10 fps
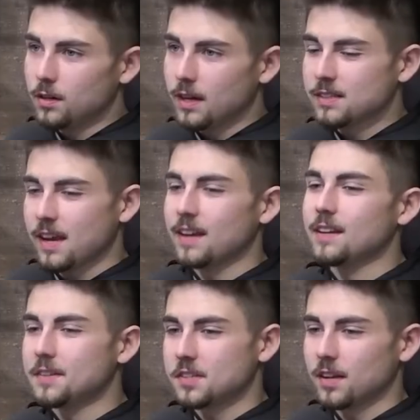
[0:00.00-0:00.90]
As
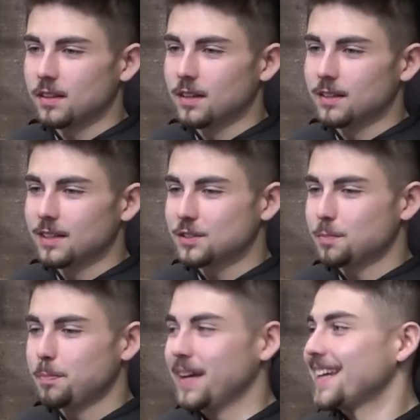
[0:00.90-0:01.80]
Andy said,
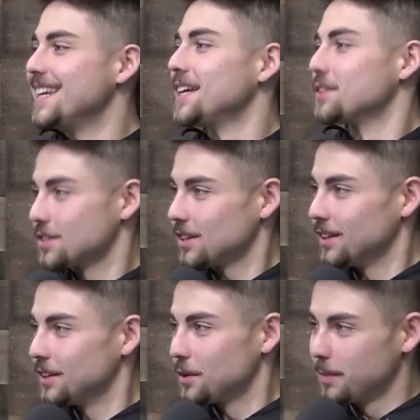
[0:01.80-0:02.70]
let's pick nits
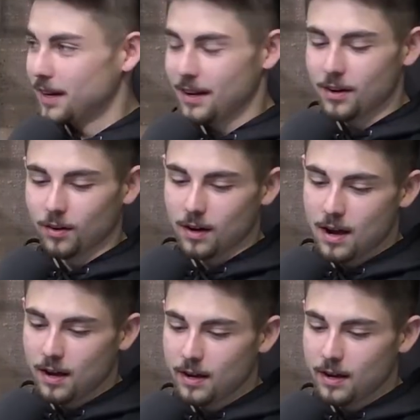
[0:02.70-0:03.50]
a little bit here.